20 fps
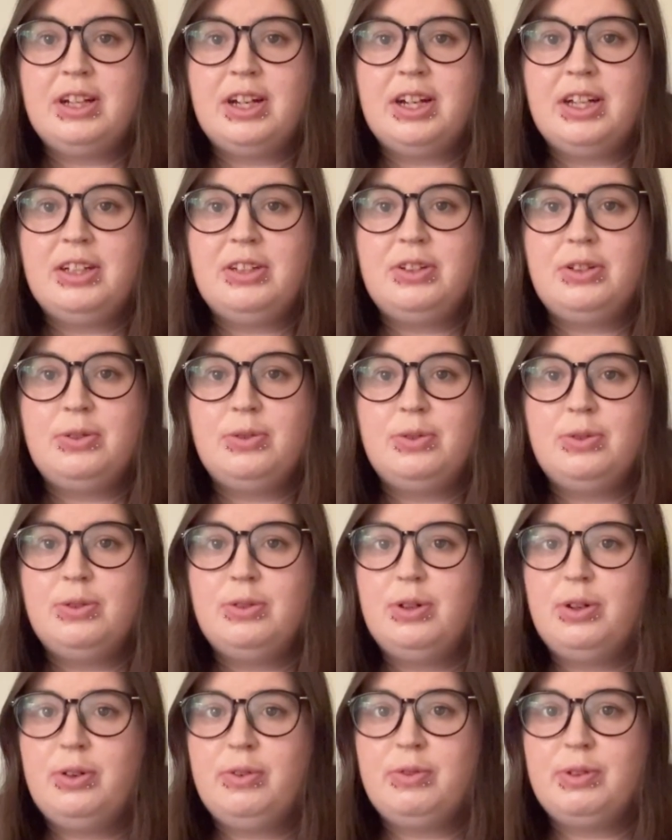high
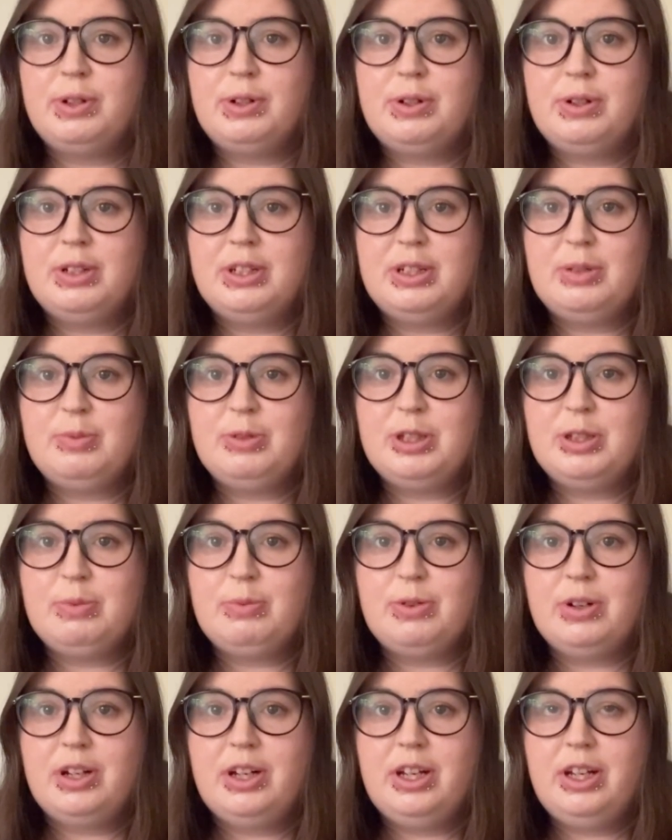school over Christmas
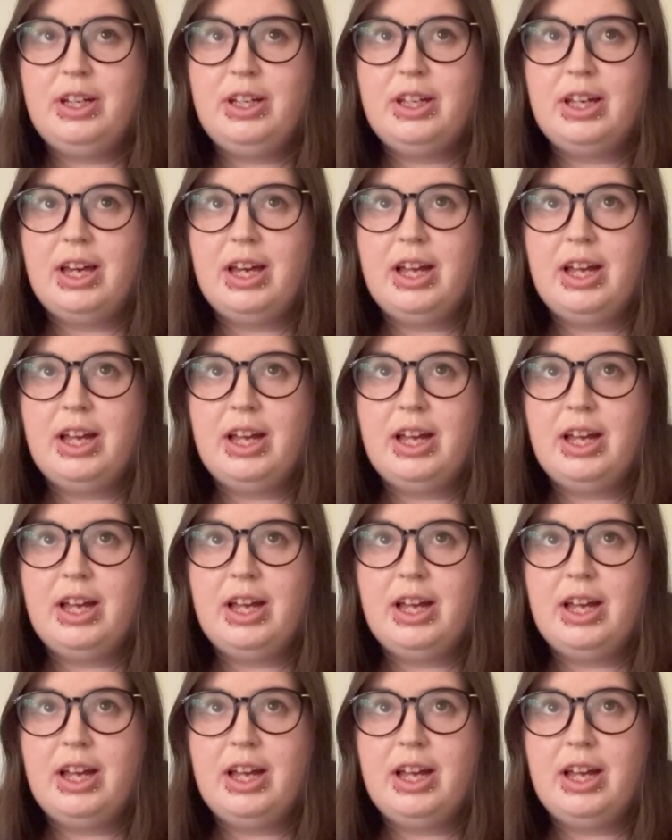break,